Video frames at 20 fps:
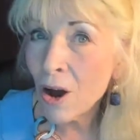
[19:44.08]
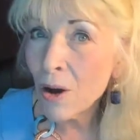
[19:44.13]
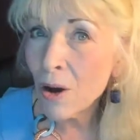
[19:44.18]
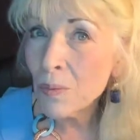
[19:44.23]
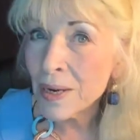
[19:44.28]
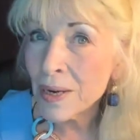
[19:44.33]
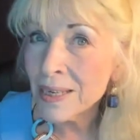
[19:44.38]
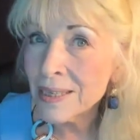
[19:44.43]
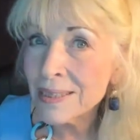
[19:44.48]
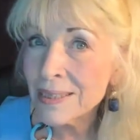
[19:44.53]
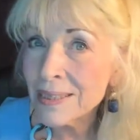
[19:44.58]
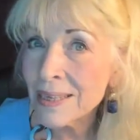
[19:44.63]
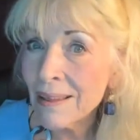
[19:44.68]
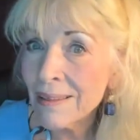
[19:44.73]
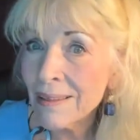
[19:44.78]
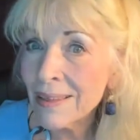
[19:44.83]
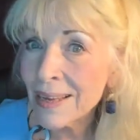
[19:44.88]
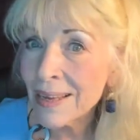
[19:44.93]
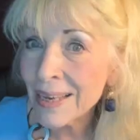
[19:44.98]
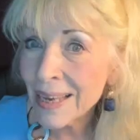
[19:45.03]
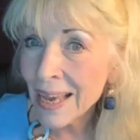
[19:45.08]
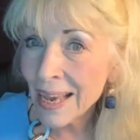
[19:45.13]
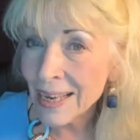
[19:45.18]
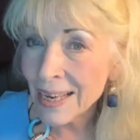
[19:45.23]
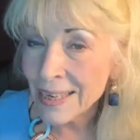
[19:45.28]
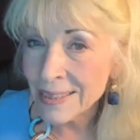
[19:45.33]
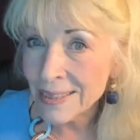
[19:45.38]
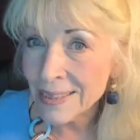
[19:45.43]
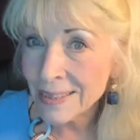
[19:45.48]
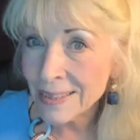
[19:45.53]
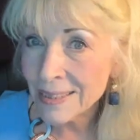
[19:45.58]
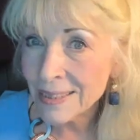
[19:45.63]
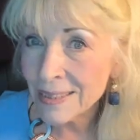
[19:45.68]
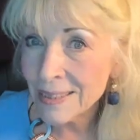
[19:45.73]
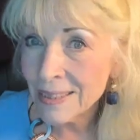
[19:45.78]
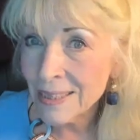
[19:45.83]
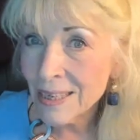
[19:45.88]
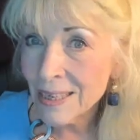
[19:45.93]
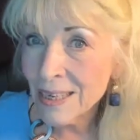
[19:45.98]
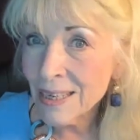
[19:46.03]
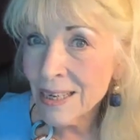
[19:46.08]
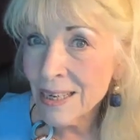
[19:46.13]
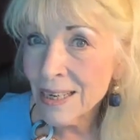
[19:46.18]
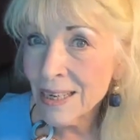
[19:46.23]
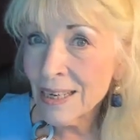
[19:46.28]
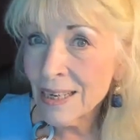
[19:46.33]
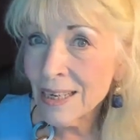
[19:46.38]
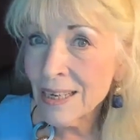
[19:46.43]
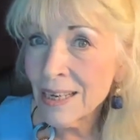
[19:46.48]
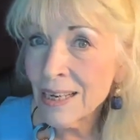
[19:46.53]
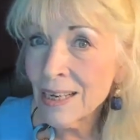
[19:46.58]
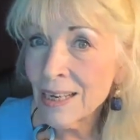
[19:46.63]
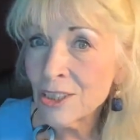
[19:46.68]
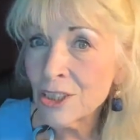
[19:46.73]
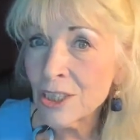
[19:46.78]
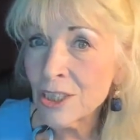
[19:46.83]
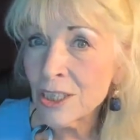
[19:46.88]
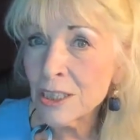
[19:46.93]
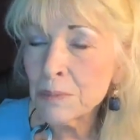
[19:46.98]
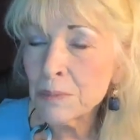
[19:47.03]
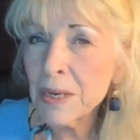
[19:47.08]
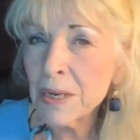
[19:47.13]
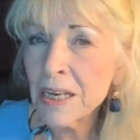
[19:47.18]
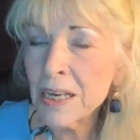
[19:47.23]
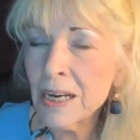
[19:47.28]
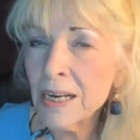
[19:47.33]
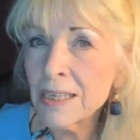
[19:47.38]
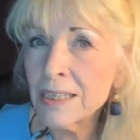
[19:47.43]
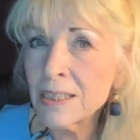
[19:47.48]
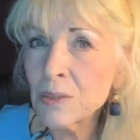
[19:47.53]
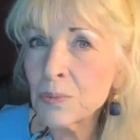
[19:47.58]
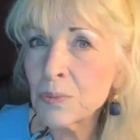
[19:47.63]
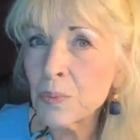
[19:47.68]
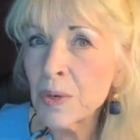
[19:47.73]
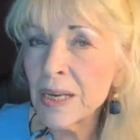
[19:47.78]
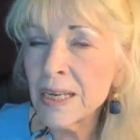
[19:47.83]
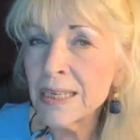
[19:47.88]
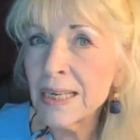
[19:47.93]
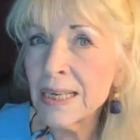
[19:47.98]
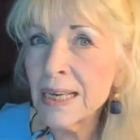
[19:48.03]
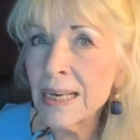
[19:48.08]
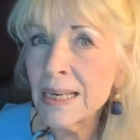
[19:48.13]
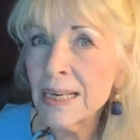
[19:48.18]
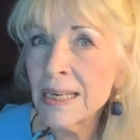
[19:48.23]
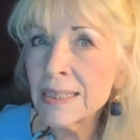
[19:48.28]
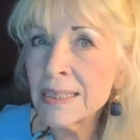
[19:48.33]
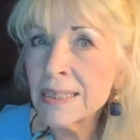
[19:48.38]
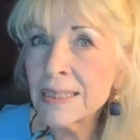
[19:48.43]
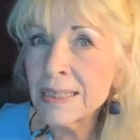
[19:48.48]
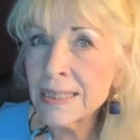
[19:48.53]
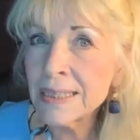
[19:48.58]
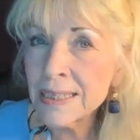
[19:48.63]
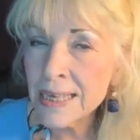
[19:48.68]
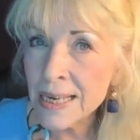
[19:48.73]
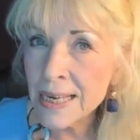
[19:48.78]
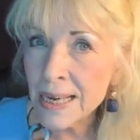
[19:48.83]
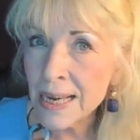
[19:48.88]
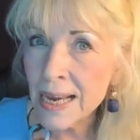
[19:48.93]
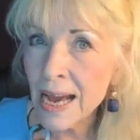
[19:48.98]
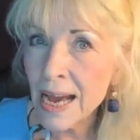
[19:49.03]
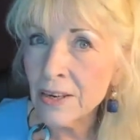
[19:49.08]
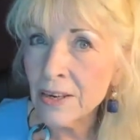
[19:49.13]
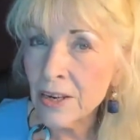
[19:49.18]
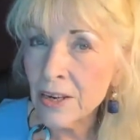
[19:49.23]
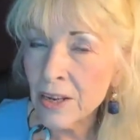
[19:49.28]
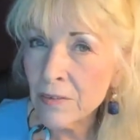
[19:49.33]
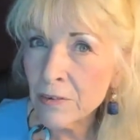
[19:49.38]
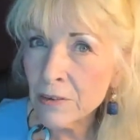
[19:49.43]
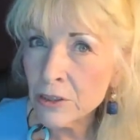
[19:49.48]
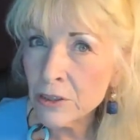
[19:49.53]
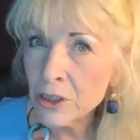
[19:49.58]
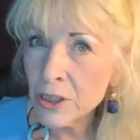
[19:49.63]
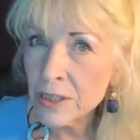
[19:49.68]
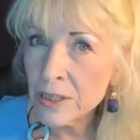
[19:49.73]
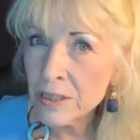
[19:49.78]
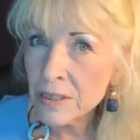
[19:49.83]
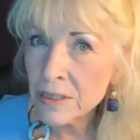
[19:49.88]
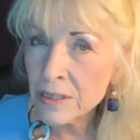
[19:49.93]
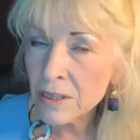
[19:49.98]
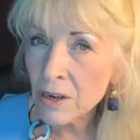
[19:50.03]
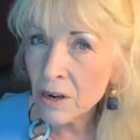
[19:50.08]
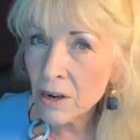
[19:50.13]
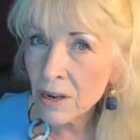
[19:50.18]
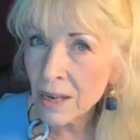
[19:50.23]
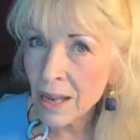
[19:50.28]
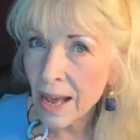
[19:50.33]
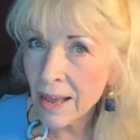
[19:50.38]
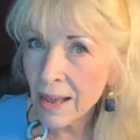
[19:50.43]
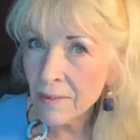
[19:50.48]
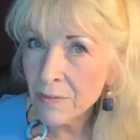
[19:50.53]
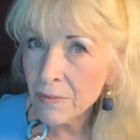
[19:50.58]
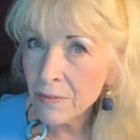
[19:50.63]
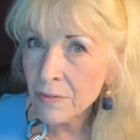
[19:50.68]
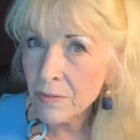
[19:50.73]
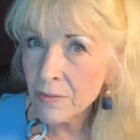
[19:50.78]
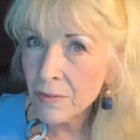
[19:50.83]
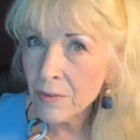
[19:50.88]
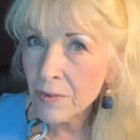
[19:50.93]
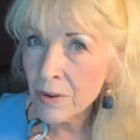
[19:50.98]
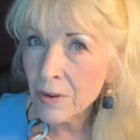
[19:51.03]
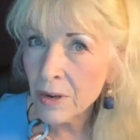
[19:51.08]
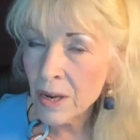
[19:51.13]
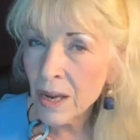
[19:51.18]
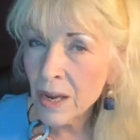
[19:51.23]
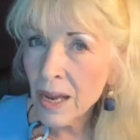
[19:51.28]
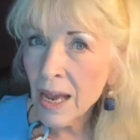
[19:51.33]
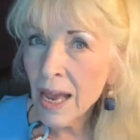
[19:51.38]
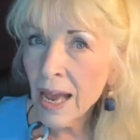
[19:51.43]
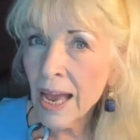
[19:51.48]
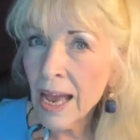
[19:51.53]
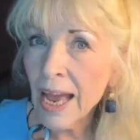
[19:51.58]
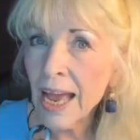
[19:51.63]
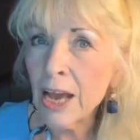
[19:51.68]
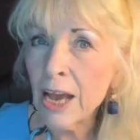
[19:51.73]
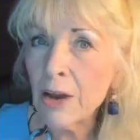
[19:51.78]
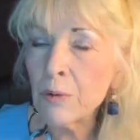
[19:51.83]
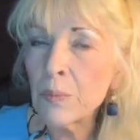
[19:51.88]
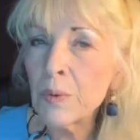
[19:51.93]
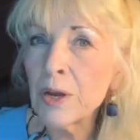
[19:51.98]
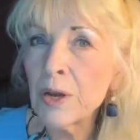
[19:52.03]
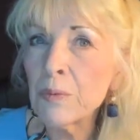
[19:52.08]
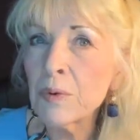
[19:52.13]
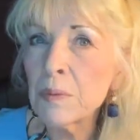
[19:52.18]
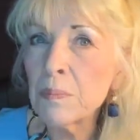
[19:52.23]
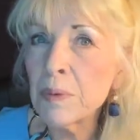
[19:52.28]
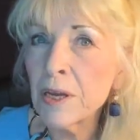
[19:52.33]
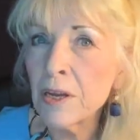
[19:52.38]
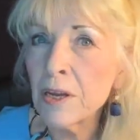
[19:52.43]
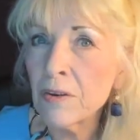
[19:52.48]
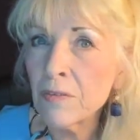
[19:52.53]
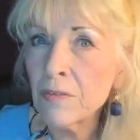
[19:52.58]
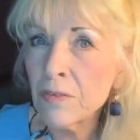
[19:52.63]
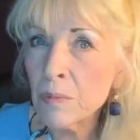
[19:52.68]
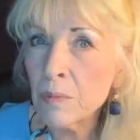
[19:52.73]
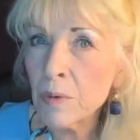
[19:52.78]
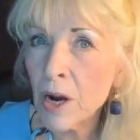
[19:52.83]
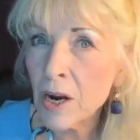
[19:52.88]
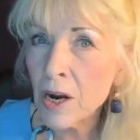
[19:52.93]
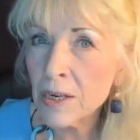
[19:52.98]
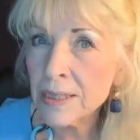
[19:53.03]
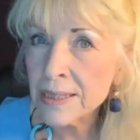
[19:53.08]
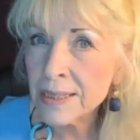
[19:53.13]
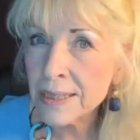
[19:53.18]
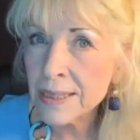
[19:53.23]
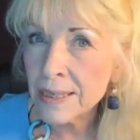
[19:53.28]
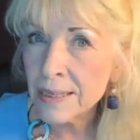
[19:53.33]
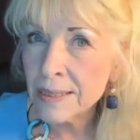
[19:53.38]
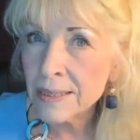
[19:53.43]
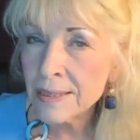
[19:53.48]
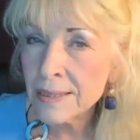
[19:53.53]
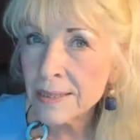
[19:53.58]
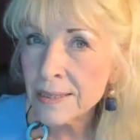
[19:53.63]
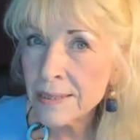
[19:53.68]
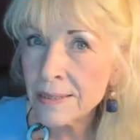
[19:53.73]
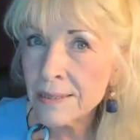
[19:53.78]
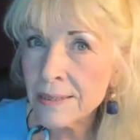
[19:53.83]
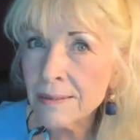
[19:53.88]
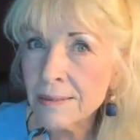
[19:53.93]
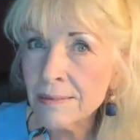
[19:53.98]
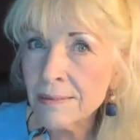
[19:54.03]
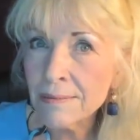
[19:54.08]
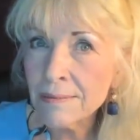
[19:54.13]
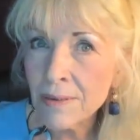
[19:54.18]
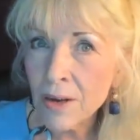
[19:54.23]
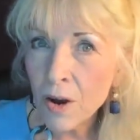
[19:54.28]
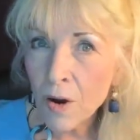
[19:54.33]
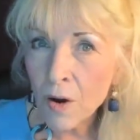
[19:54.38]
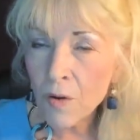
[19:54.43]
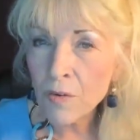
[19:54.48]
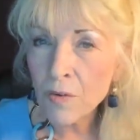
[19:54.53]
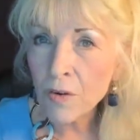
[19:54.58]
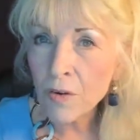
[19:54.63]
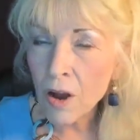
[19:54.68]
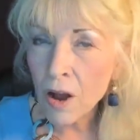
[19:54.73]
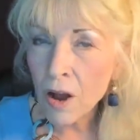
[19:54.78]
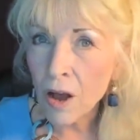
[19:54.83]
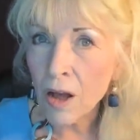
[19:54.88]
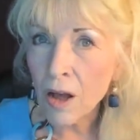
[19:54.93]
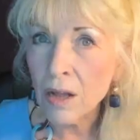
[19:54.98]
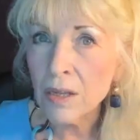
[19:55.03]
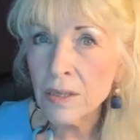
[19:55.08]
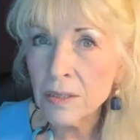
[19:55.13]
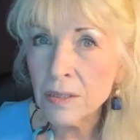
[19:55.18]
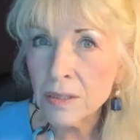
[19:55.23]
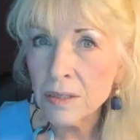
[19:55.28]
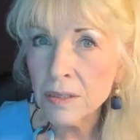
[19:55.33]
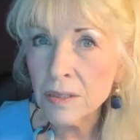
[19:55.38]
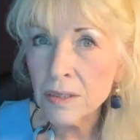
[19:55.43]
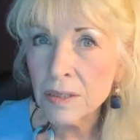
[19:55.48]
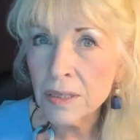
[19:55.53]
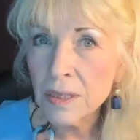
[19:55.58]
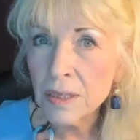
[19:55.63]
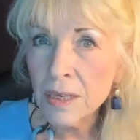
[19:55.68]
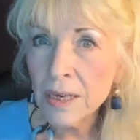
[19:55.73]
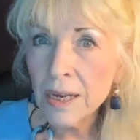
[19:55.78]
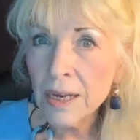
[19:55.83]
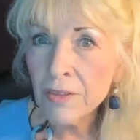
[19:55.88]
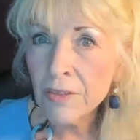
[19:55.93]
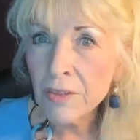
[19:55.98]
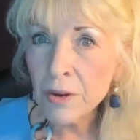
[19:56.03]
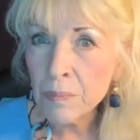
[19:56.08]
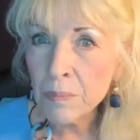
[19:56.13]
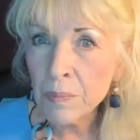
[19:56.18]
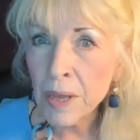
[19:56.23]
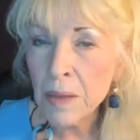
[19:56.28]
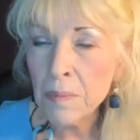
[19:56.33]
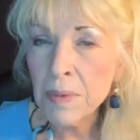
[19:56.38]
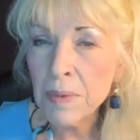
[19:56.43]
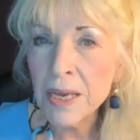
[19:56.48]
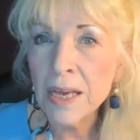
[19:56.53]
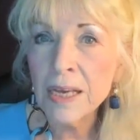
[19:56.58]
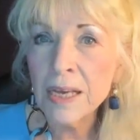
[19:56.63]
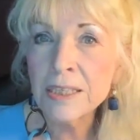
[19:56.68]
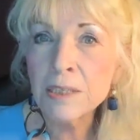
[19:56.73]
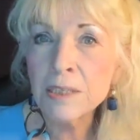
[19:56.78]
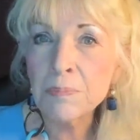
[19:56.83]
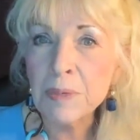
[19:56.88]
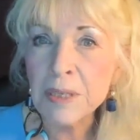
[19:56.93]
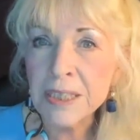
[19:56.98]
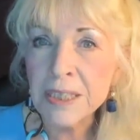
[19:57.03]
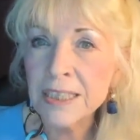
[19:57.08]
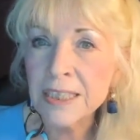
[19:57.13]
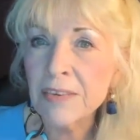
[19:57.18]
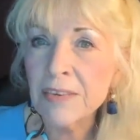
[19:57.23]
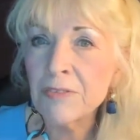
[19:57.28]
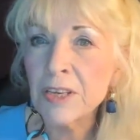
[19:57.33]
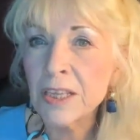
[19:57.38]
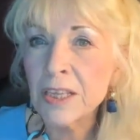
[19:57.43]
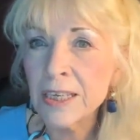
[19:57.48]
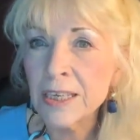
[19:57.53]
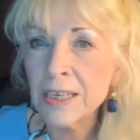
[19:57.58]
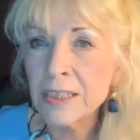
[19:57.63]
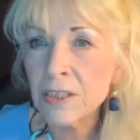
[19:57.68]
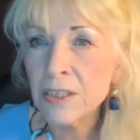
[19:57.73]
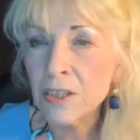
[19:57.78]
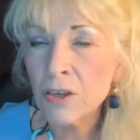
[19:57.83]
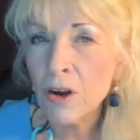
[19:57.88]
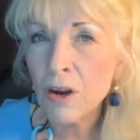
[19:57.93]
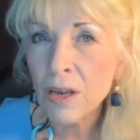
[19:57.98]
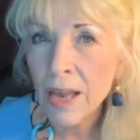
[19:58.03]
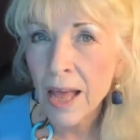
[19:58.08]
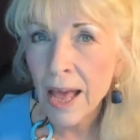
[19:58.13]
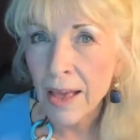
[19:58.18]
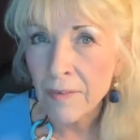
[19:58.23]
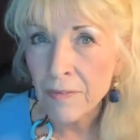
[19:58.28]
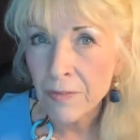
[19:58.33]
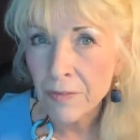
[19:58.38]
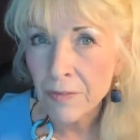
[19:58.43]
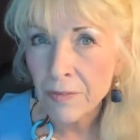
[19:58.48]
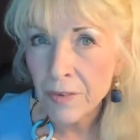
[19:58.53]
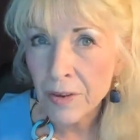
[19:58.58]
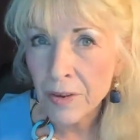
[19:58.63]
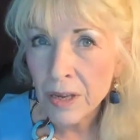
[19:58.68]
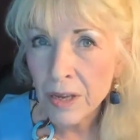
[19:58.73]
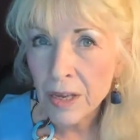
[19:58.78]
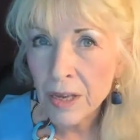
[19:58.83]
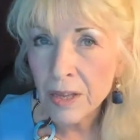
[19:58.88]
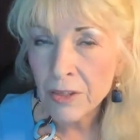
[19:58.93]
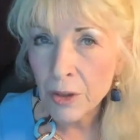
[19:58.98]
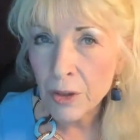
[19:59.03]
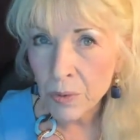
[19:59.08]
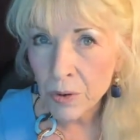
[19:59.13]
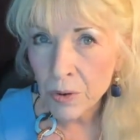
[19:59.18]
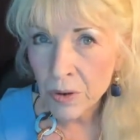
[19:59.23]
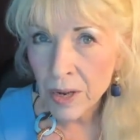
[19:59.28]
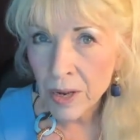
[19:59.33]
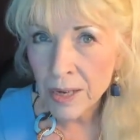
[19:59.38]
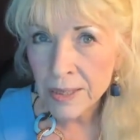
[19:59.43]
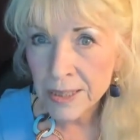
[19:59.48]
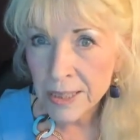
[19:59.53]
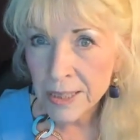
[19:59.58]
always the case. Just because we see a need for Jesus in our life and we repent from our sins overall, there may be specific things in our life that we're not